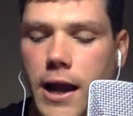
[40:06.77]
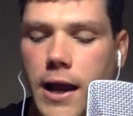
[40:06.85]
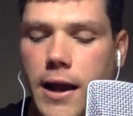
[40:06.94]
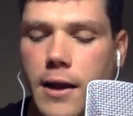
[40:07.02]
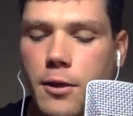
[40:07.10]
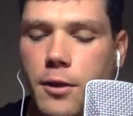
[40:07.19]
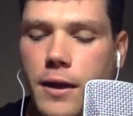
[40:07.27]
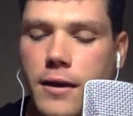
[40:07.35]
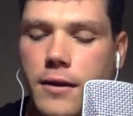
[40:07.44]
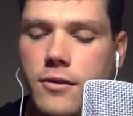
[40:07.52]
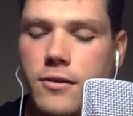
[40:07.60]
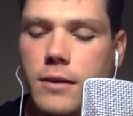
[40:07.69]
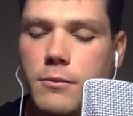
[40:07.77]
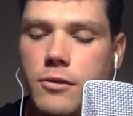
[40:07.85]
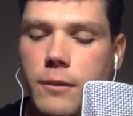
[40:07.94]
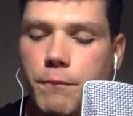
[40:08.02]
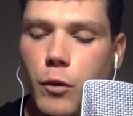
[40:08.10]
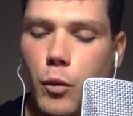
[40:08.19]
And I think it
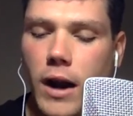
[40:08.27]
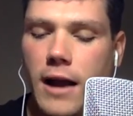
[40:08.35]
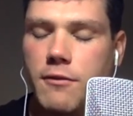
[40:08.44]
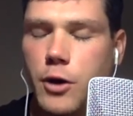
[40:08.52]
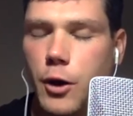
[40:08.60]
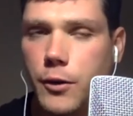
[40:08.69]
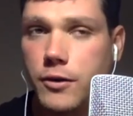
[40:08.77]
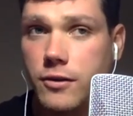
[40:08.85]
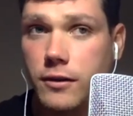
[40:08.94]
seems what I've noticed,